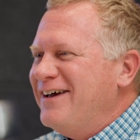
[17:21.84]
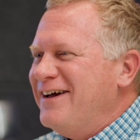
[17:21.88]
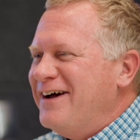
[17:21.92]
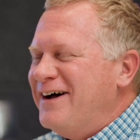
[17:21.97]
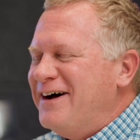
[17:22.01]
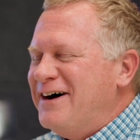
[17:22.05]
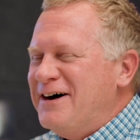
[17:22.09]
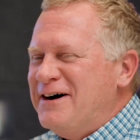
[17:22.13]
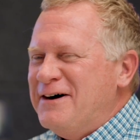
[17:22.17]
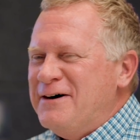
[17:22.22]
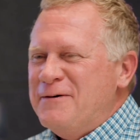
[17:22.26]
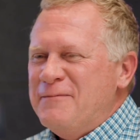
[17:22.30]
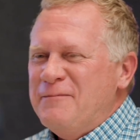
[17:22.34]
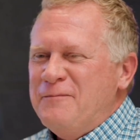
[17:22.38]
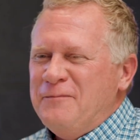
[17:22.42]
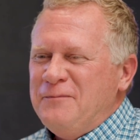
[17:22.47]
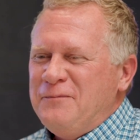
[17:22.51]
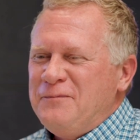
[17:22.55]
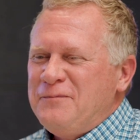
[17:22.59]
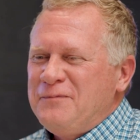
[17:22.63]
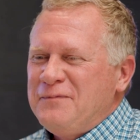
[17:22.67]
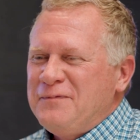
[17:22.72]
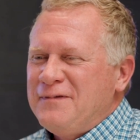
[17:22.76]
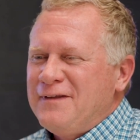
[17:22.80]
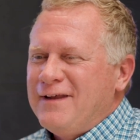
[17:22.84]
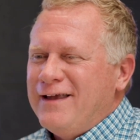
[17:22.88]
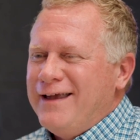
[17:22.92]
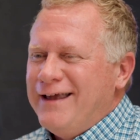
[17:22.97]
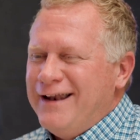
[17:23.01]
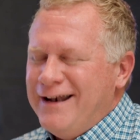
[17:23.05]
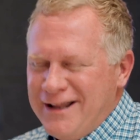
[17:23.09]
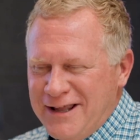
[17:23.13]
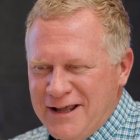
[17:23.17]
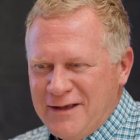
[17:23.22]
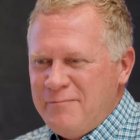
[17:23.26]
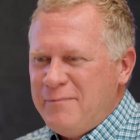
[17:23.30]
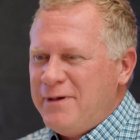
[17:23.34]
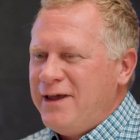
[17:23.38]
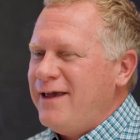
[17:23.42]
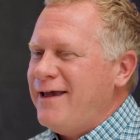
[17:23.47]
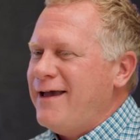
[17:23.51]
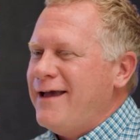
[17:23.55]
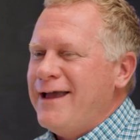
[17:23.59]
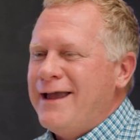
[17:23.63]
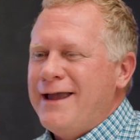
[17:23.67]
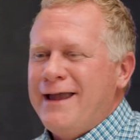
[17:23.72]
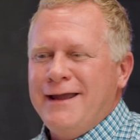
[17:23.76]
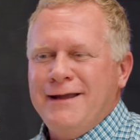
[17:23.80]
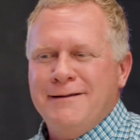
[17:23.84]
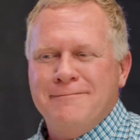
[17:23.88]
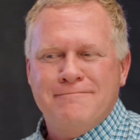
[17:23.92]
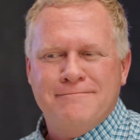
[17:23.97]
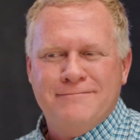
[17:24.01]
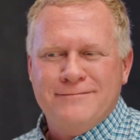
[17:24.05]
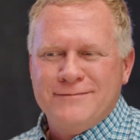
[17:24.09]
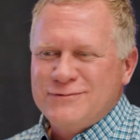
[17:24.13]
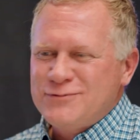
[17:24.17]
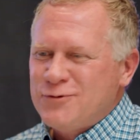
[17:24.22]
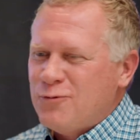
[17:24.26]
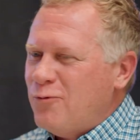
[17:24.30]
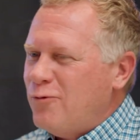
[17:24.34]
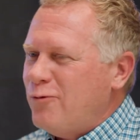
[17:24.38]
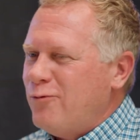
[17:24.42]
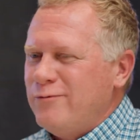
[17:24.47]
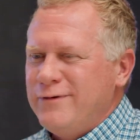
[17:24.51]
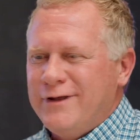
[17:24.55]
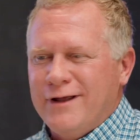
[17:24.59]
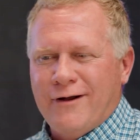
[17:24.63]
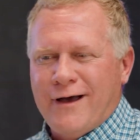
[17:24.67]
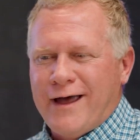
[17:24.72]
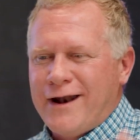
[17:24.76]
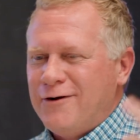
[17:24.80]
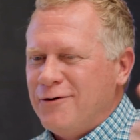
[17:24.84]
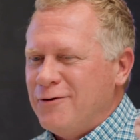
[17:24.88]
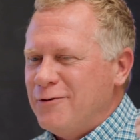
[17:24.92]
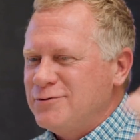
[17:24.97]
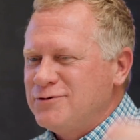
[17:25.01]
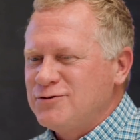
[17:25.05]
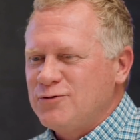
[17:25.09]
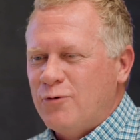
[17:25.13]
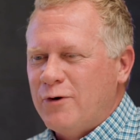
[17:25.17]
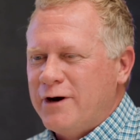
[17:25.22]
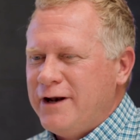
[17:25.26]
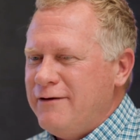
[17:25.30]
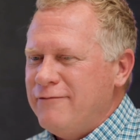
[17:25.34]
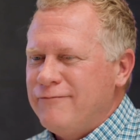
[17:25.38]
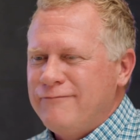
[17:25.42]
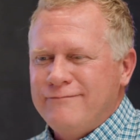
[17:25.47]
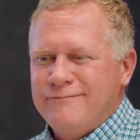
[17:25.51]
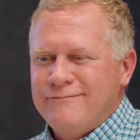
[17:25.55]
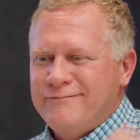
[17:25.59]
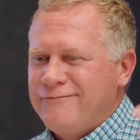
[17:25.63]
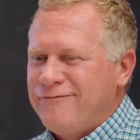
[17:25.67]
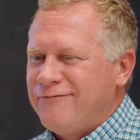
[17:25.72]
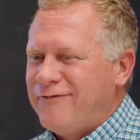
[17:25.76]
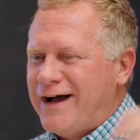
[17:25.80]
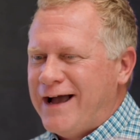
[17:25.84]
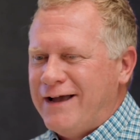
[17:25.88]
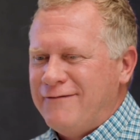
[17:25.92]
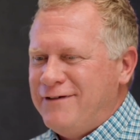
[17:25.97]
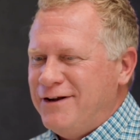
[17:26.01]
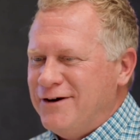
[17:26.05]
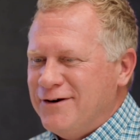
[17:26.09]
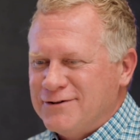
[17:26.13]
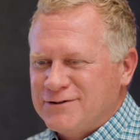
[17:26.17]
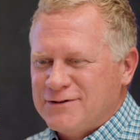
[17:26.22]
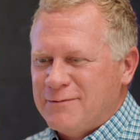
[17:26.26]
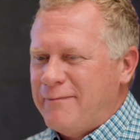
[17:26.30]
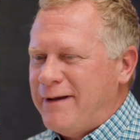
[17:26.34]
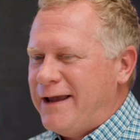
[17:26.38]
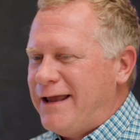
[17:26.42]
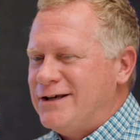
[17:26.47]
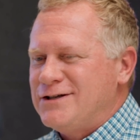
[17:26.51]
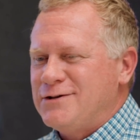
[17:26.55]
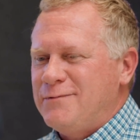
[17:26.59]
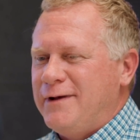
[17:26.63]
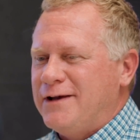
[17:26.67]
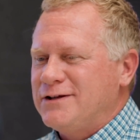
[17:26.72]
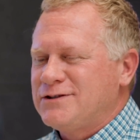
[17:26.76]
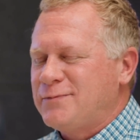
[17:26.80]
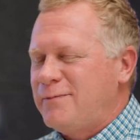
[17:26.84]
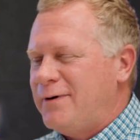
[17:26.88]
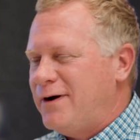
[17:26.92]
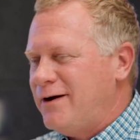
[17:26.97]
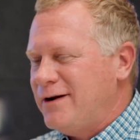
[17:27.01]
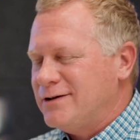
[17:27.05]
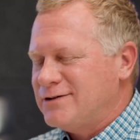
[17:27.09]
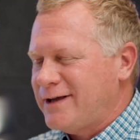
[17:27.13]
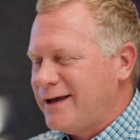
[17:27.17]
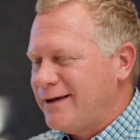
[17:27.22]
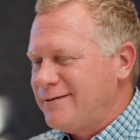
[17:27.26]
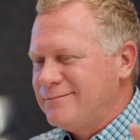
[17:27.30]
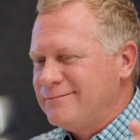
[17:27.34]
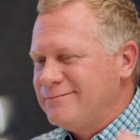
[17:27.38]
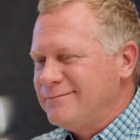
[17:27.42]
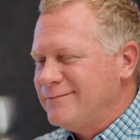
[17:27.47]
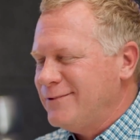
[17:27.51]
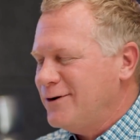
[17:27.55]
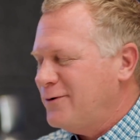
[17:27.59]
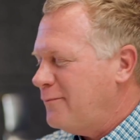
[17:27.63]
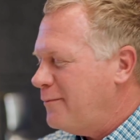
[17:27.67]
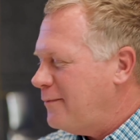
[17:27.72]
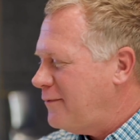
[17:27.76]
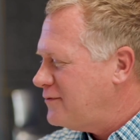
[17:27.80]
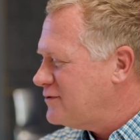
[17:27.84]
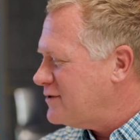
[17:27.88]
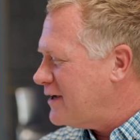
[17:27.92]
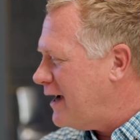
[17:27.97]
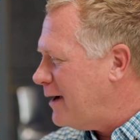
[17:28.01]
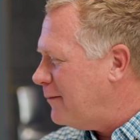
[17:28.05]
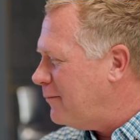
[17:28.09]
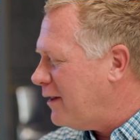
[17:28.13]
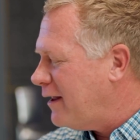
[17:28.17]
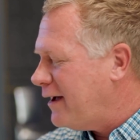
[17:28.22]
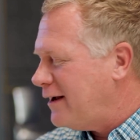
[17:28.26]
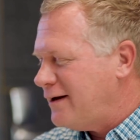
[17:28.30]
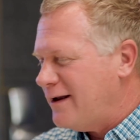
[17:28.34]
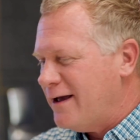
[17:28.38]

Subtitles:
An MBA, 25 years of management experience. I don't know the timeline